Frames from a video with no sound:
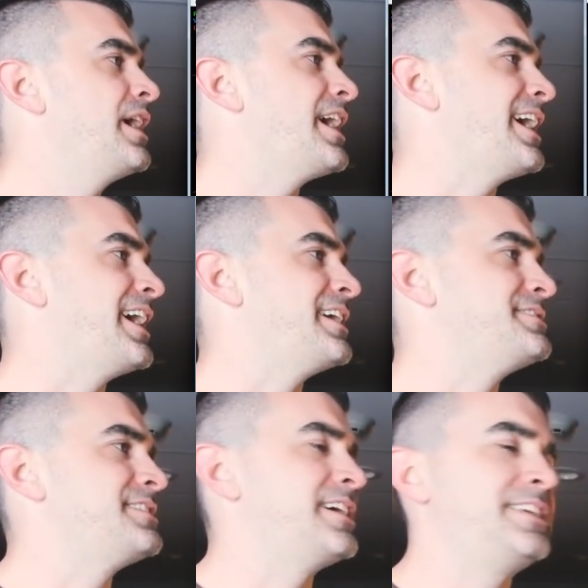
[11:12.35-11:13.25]

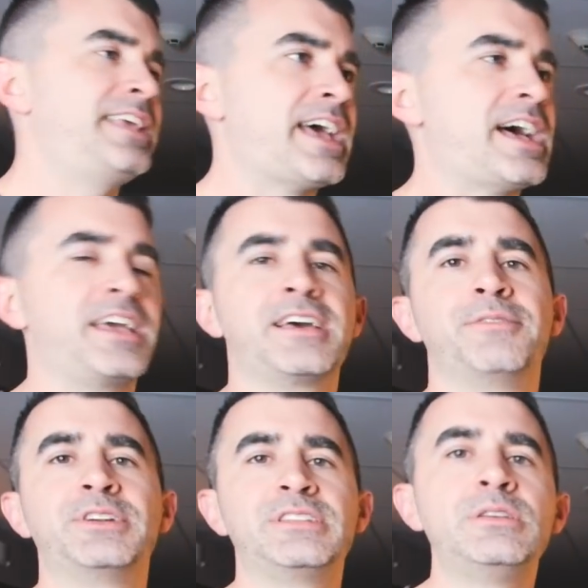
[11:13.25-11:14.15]
And yeah, I
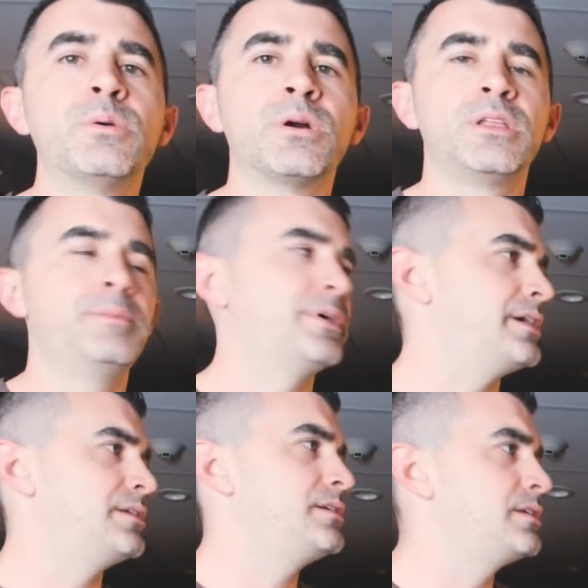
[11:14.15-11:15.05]
covered it too early,
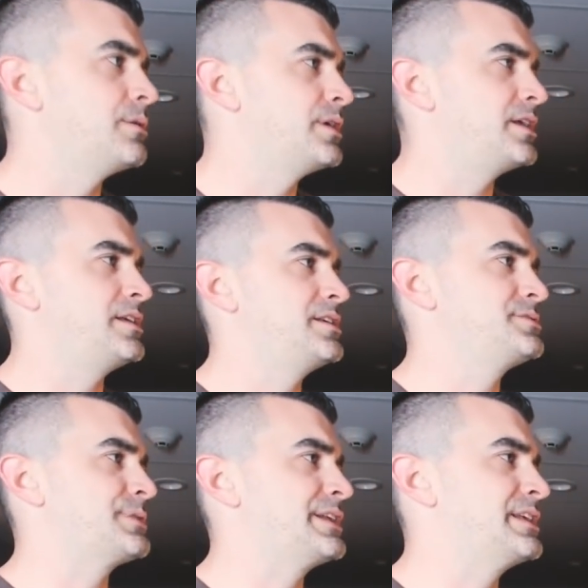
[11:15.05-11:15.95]
but you know what? It
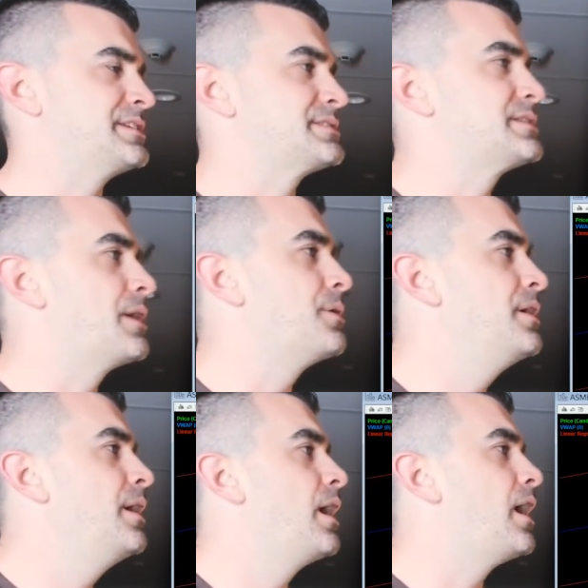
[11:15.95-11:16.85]
is what it is. So
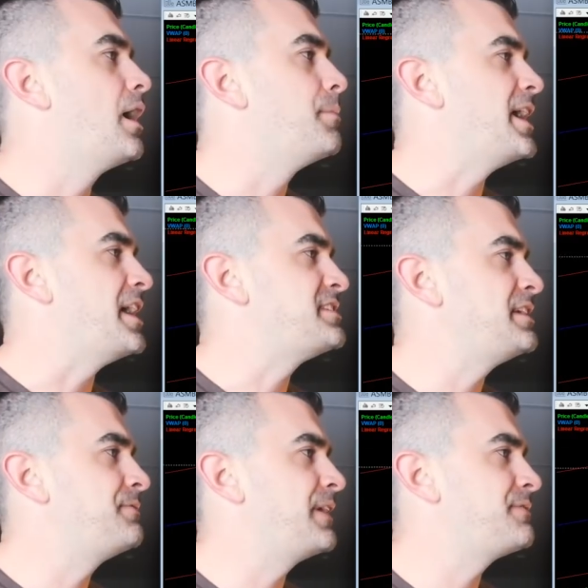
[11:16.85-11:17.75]

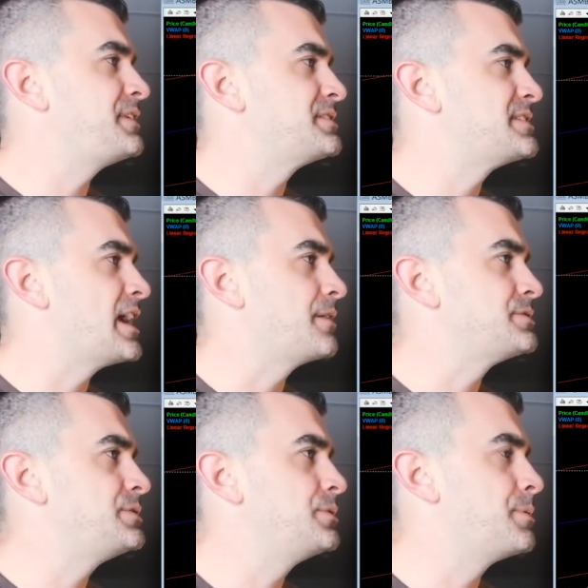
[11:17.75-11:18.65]
1850s
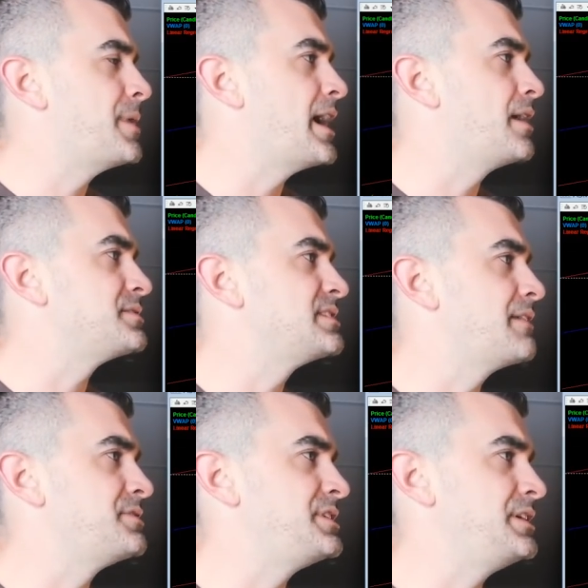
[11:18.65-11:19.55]
down to about
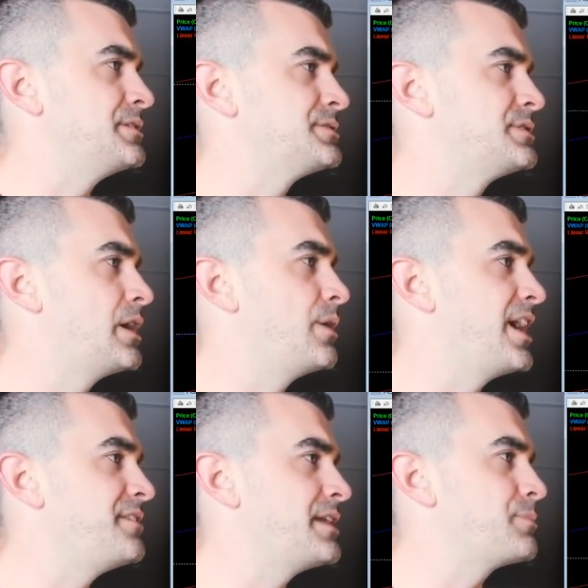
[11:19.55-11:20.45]
17 or so.
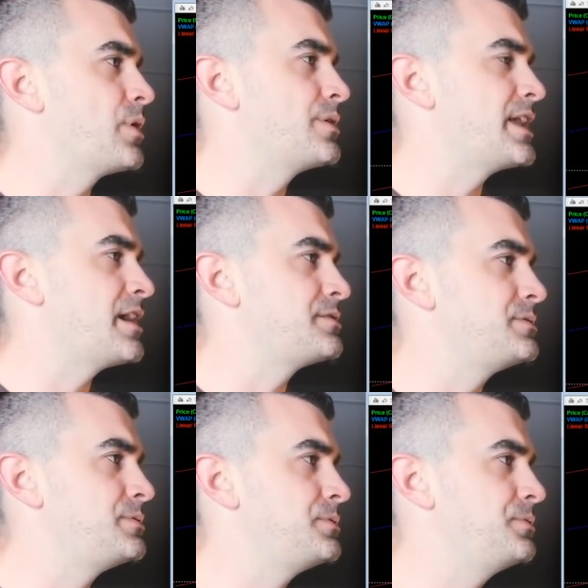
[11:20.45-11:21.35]
Ended up going down
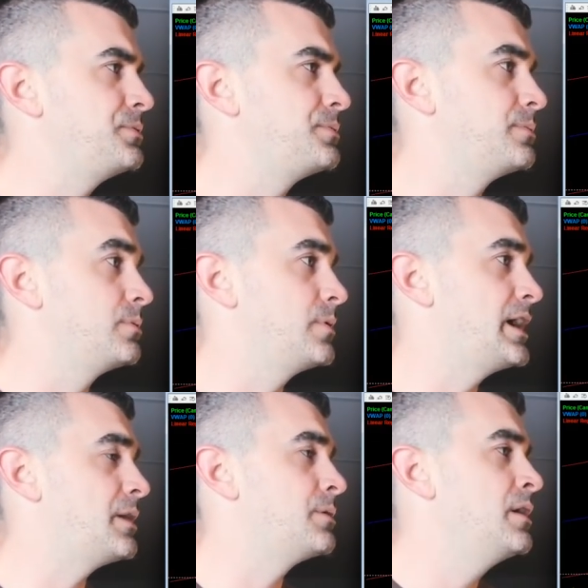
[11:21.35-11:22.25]
to,
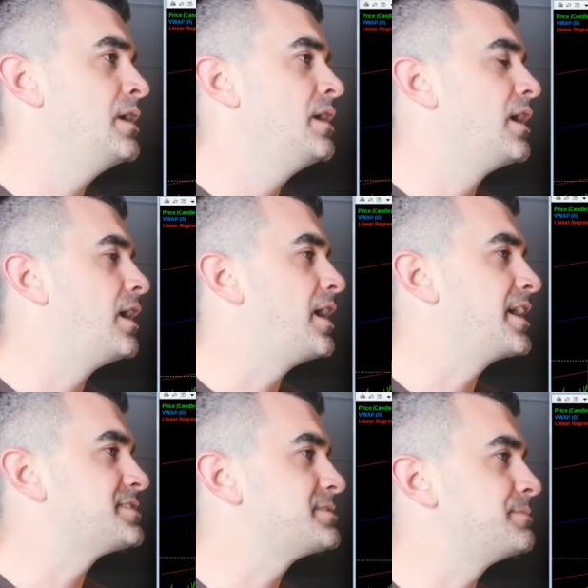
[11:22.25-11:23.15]
wow, I
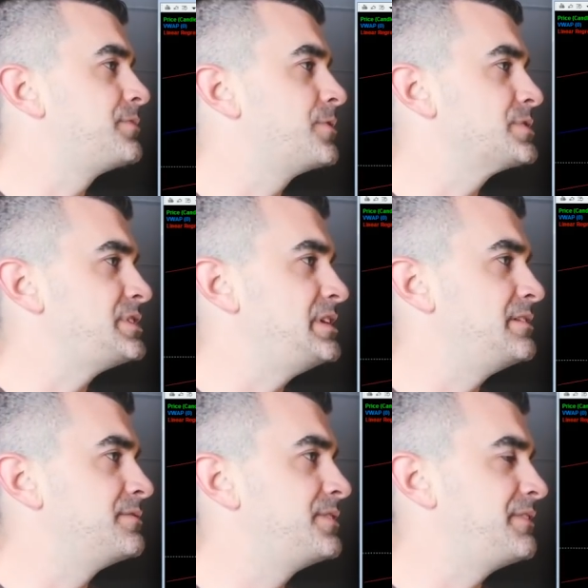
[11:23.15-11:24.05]
guess some
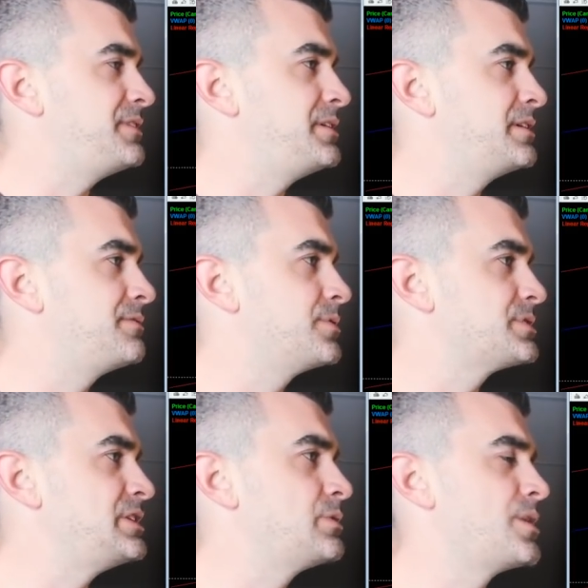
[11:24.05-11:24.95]
1450,
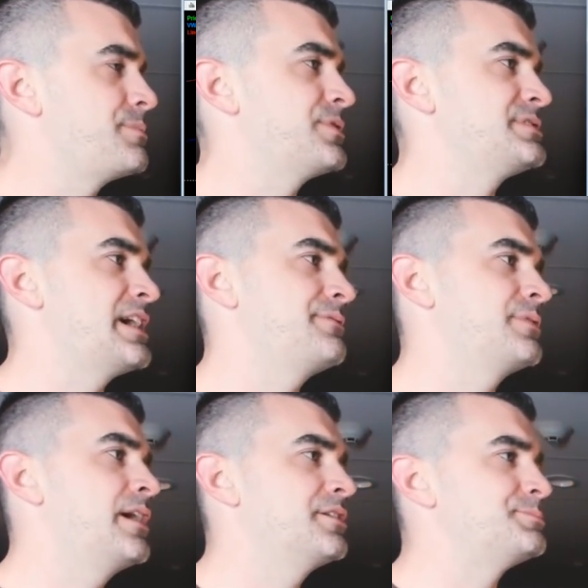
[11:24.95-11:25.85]
1420 prints
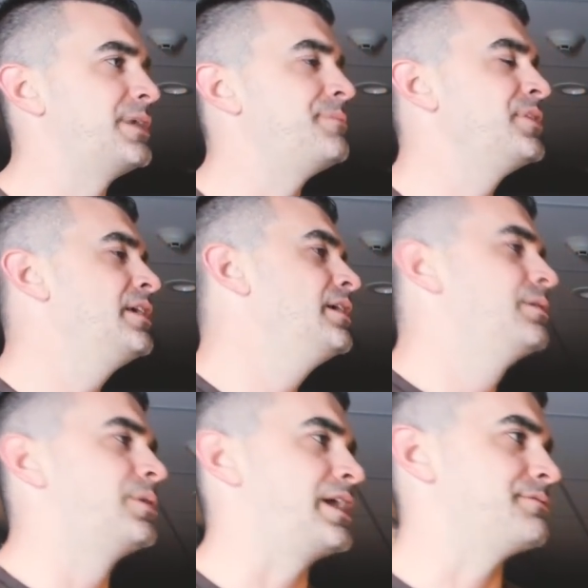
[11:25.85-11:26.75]
after hours, but
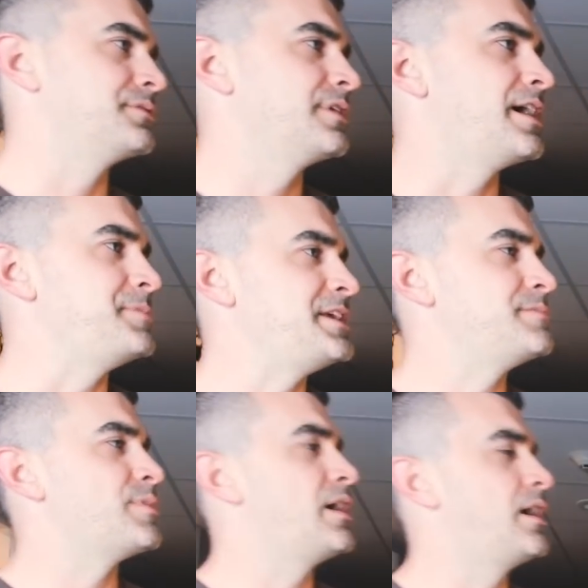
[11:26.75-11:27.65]
whatever. I
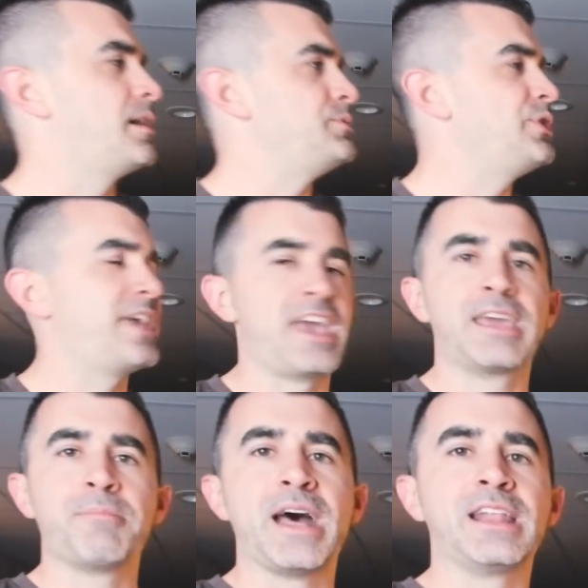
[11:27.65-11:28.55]
mean, you can't
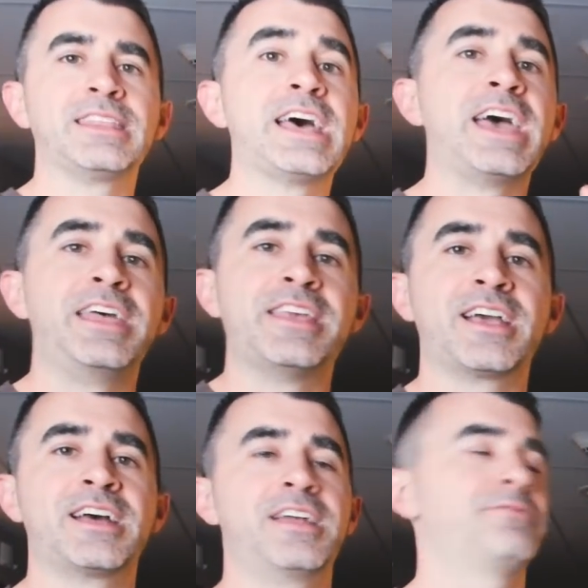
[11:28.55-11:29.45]
get mad at that, and
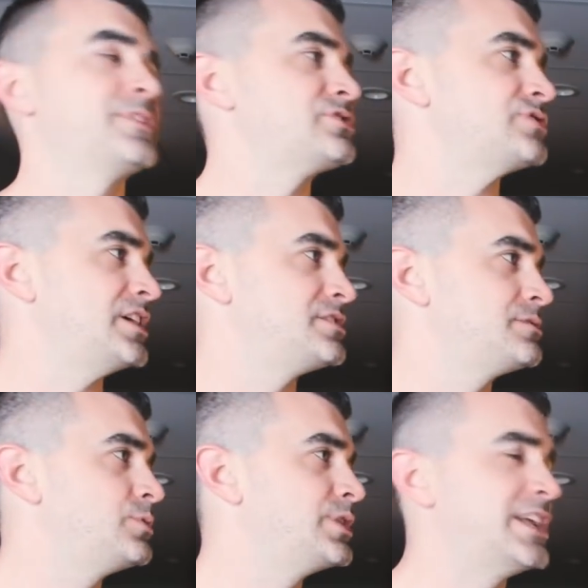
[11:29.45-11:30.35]
that kind of
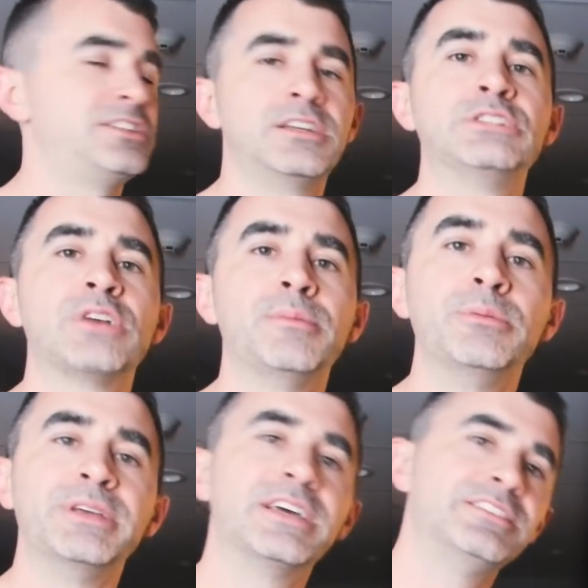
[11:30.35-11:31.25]
frustration will get you in
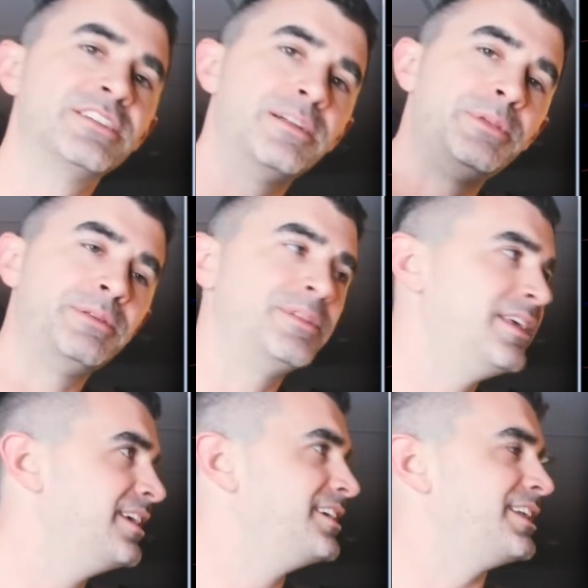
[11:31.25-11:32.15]
trouble because you're going to be,
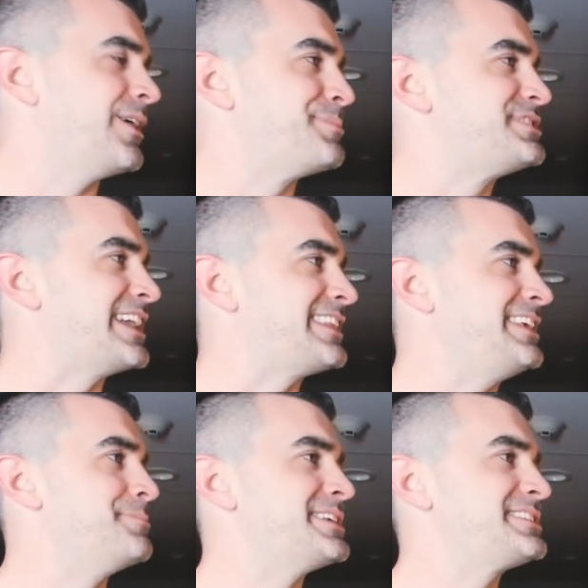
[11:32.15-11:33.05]
you know, upset that
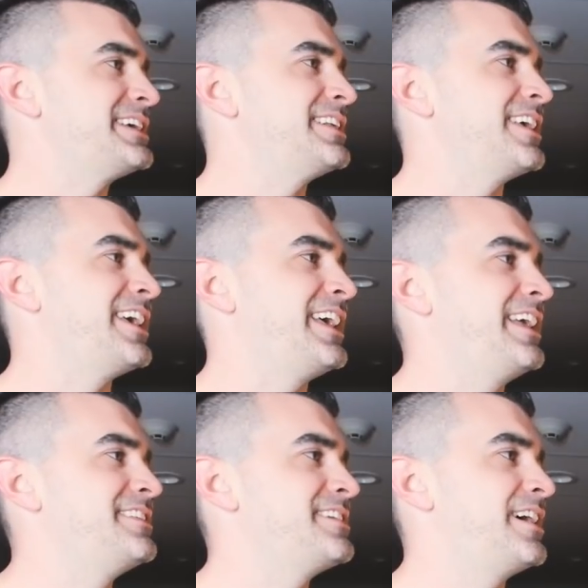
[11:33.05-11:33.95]
you missed it
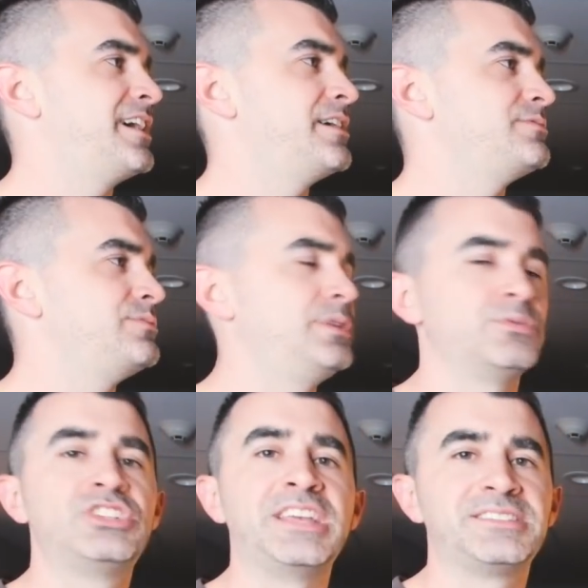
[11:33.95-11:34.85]
and, you
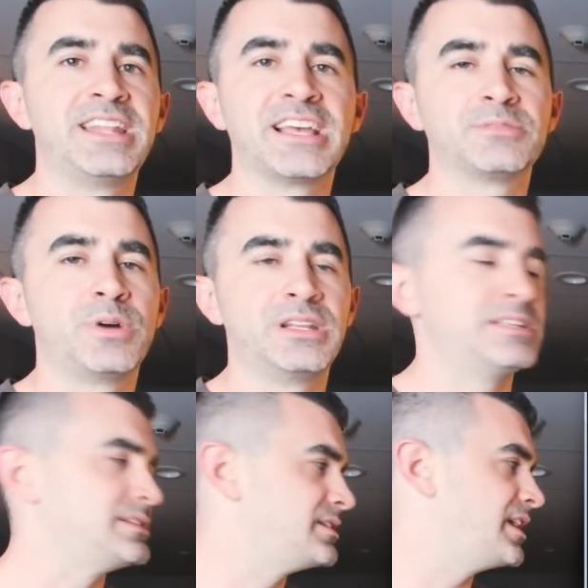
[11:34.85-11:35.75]
know, chase the next one,
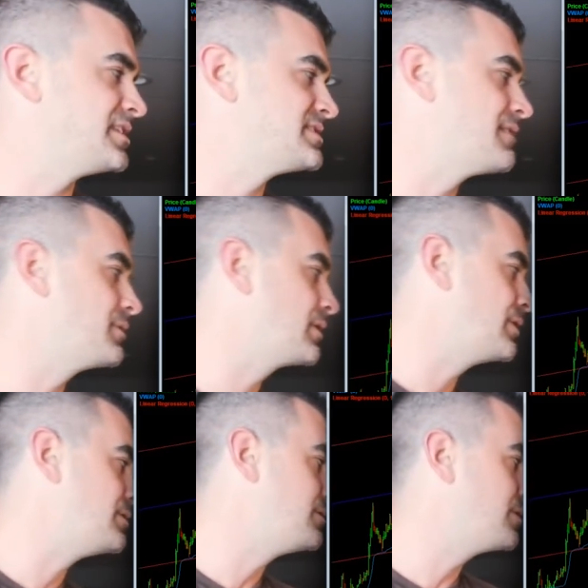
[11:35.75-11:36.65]
and it's never a
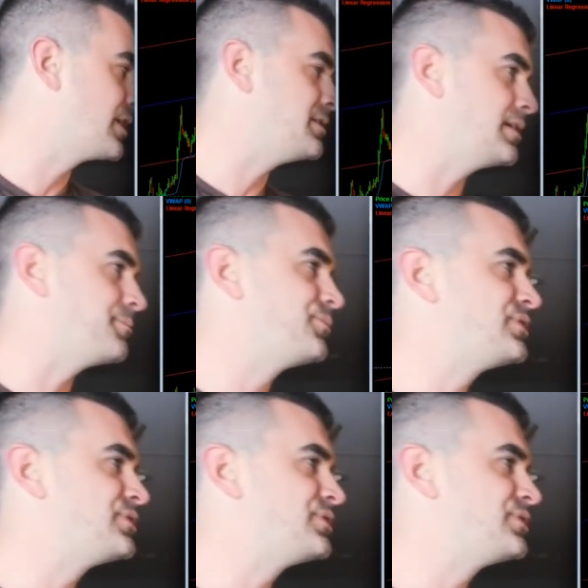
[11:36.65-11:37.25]
good idea.